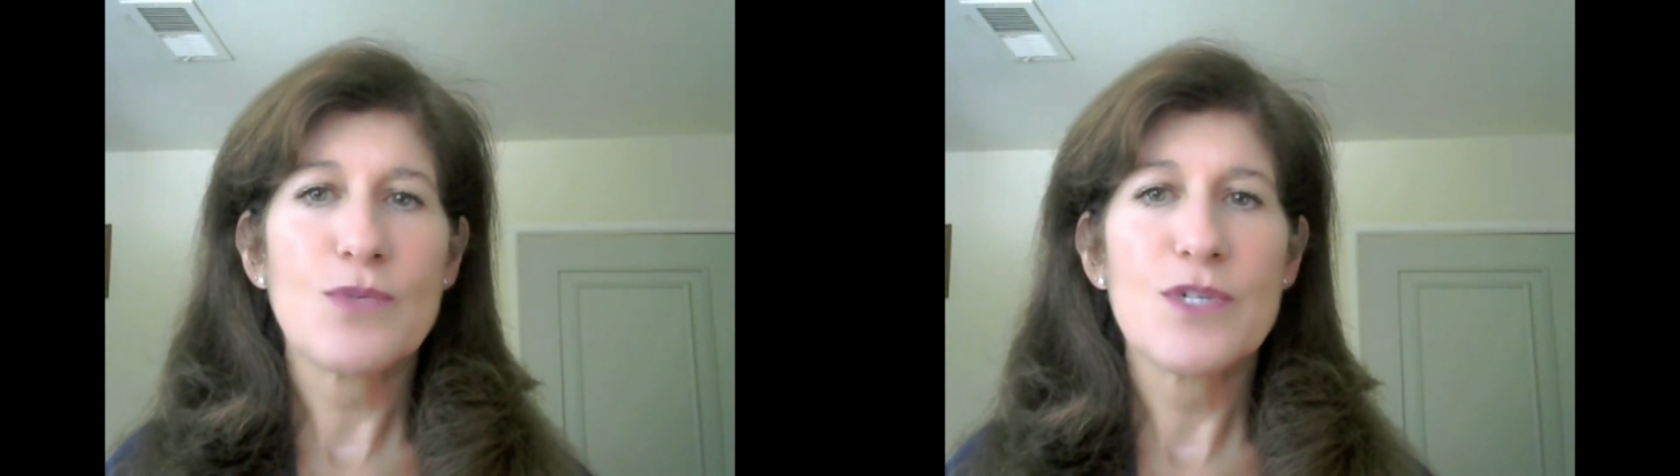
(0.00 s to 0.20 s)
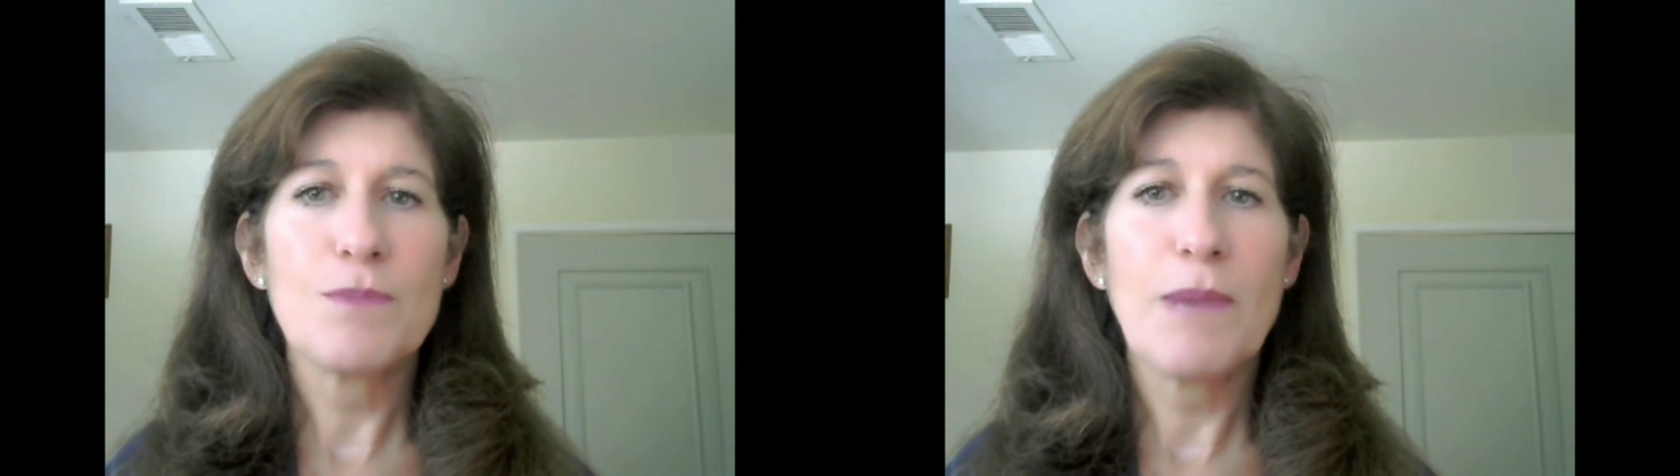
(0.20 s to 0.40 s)

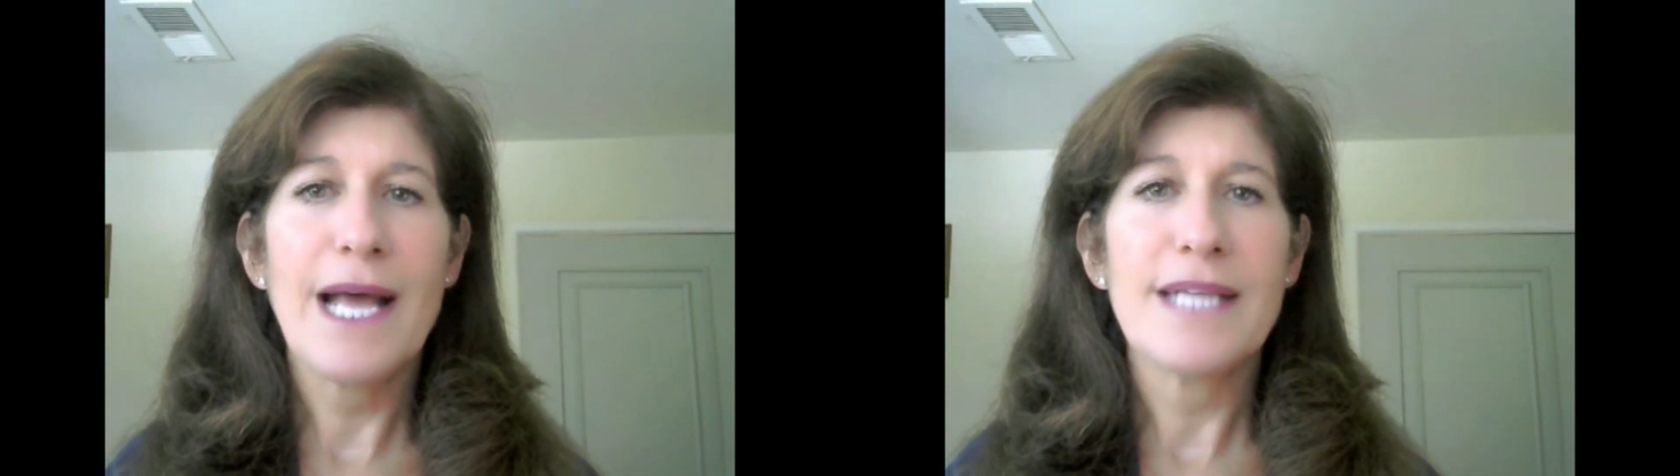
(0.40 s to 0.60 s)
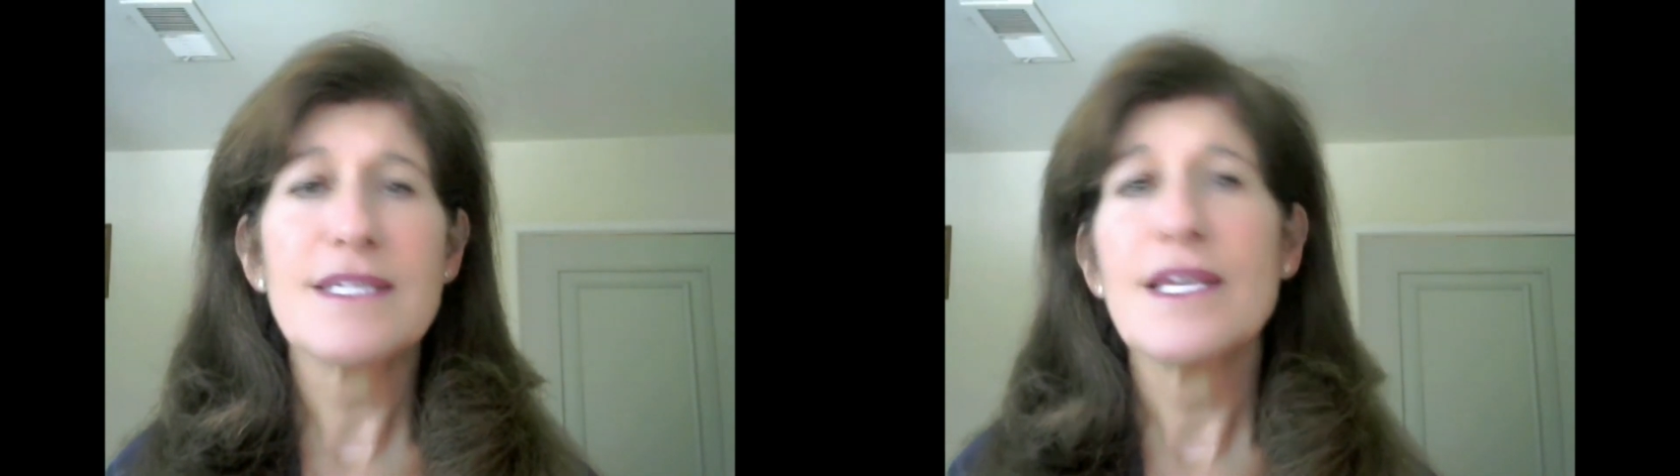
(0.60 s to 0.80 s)

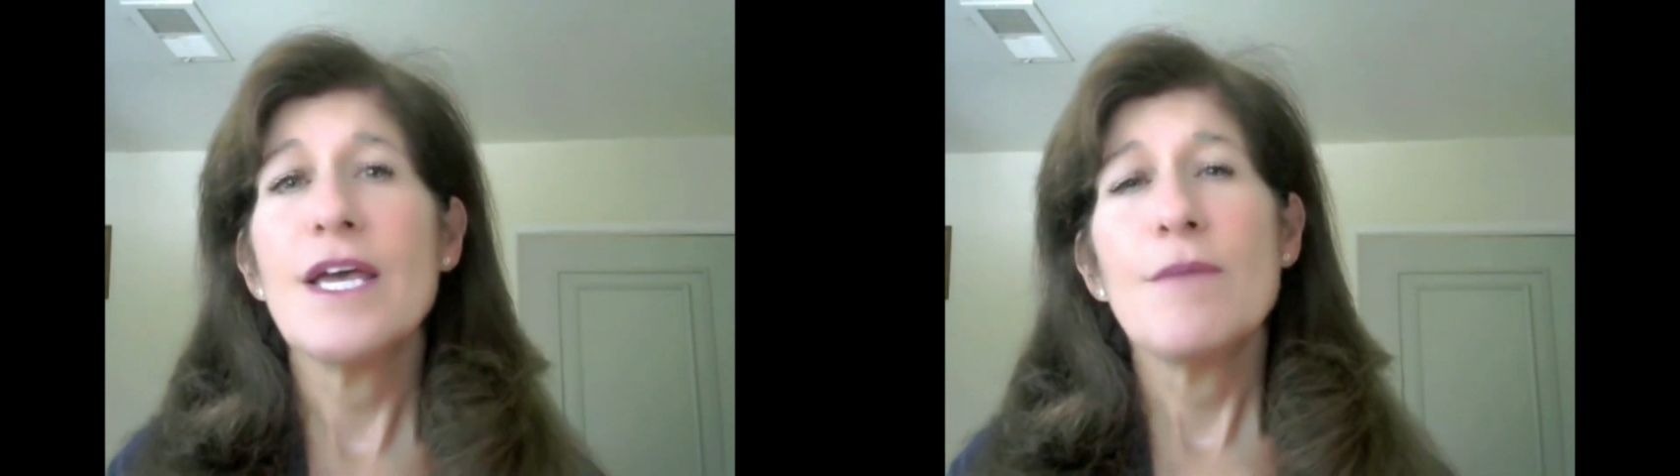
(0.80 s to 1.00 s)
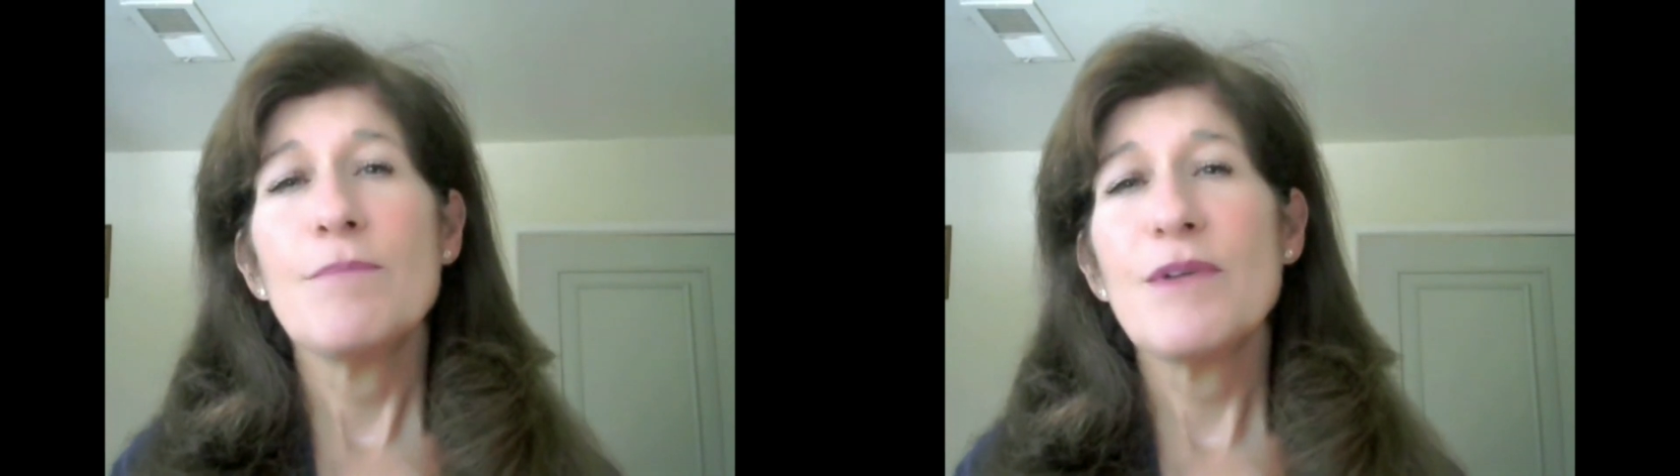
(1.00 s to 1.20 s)
response
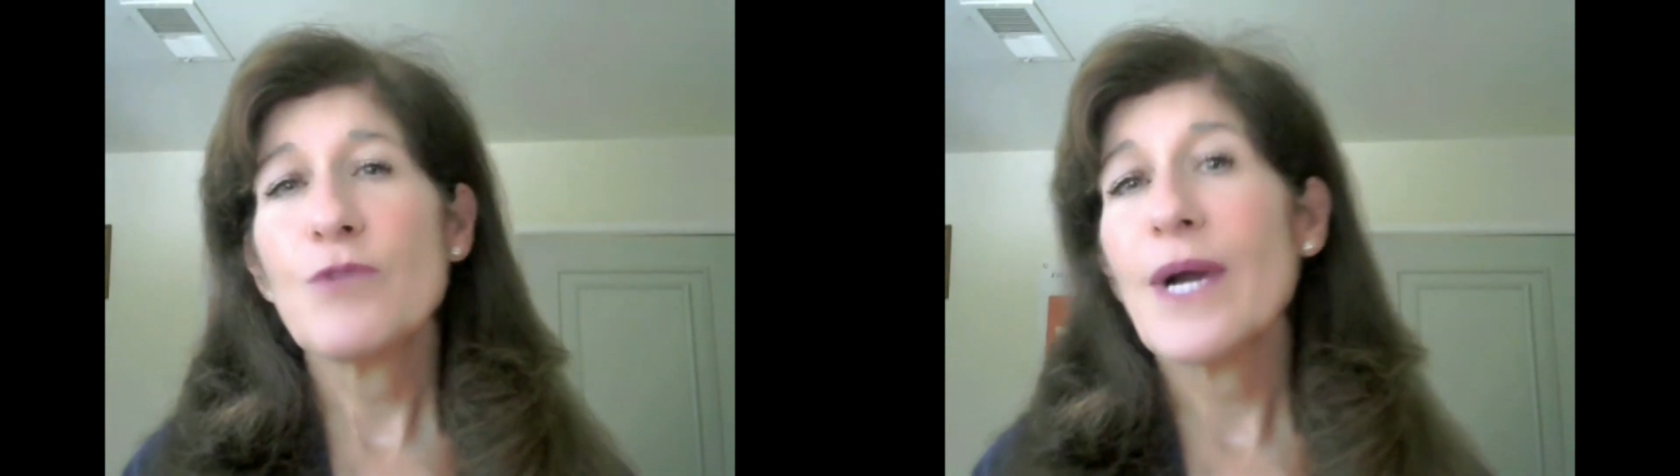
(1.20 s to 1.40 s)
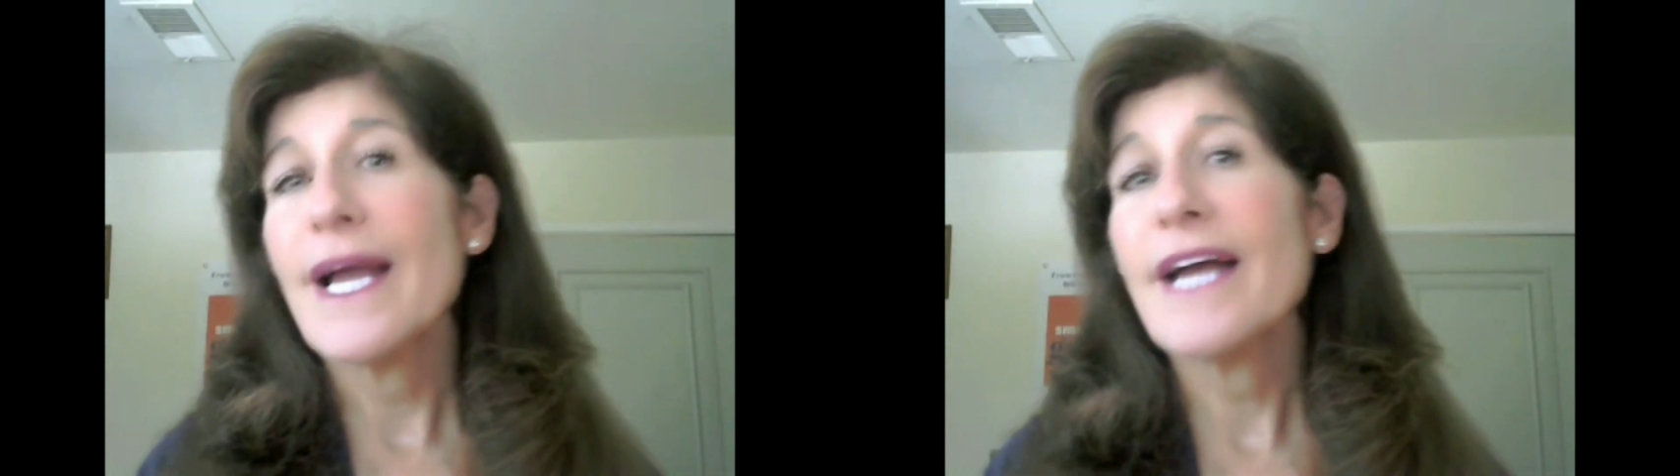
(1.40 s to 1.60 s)

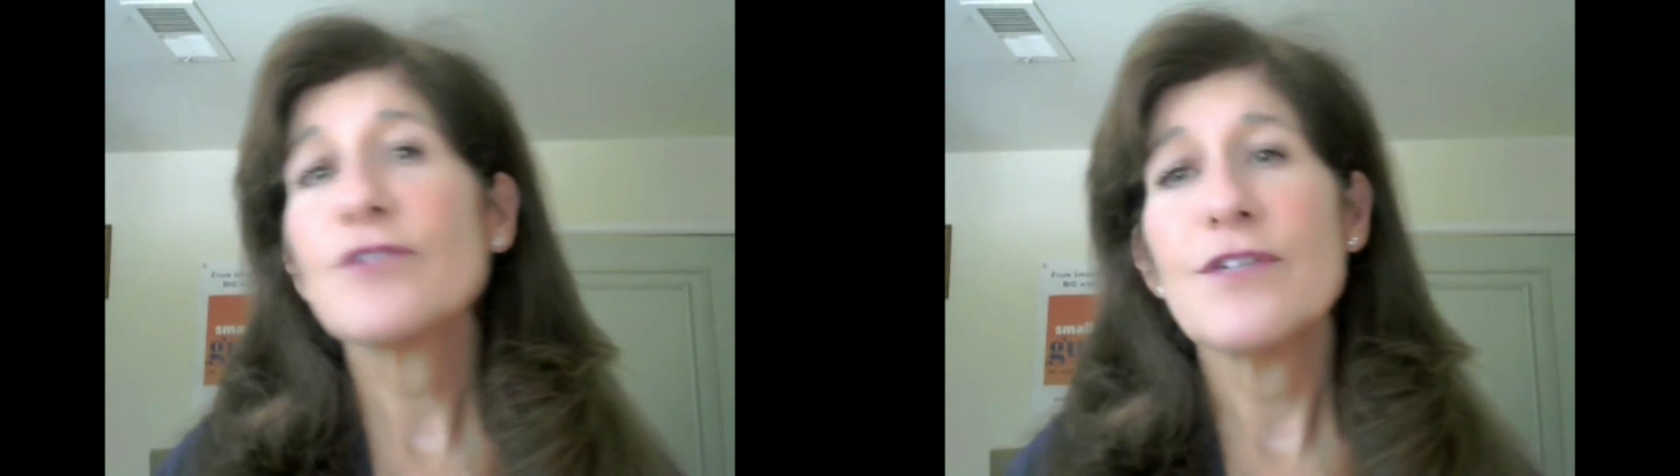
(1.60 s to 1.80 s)
before ever